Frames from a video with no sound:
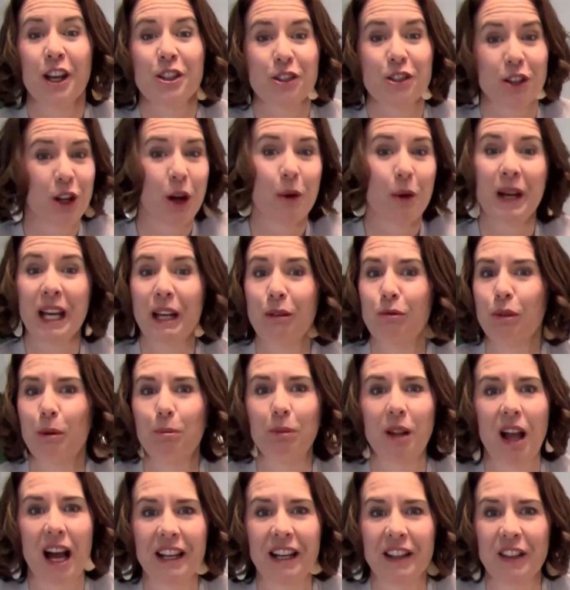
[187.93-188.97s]
So go ahead,
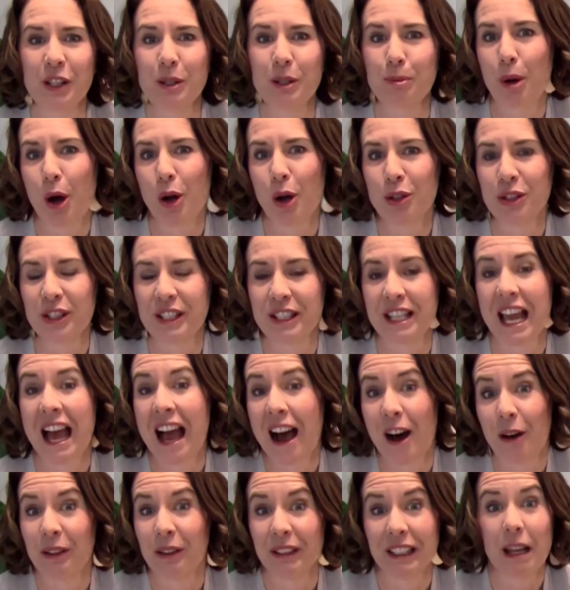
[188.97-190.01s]
reply to this post
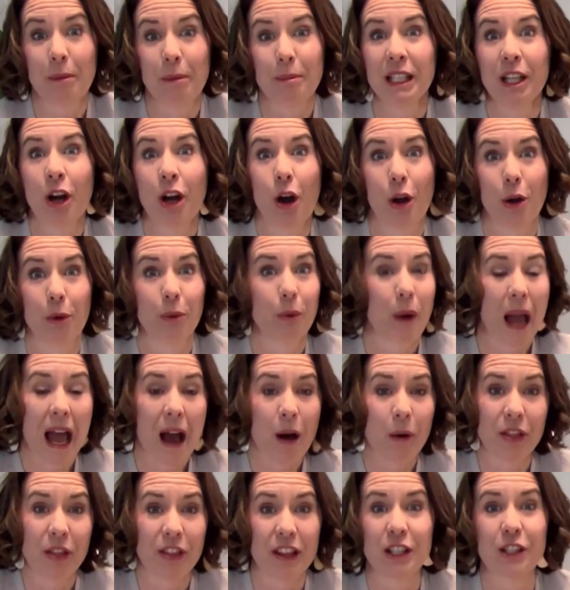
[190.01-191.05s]
now. Let me know,
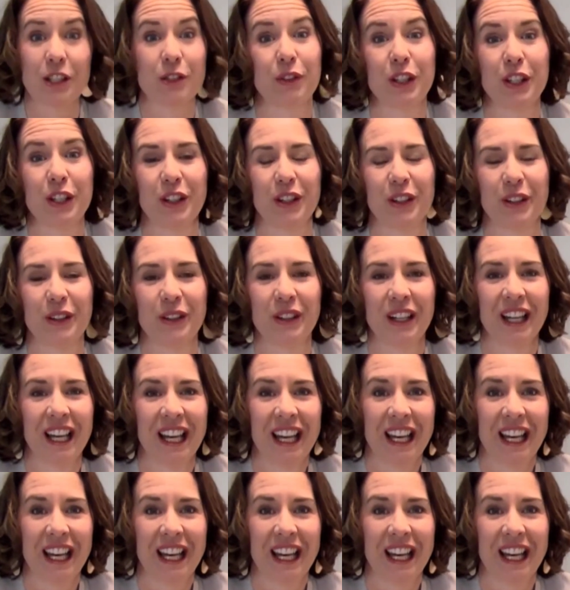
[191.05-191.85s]
how are things for you?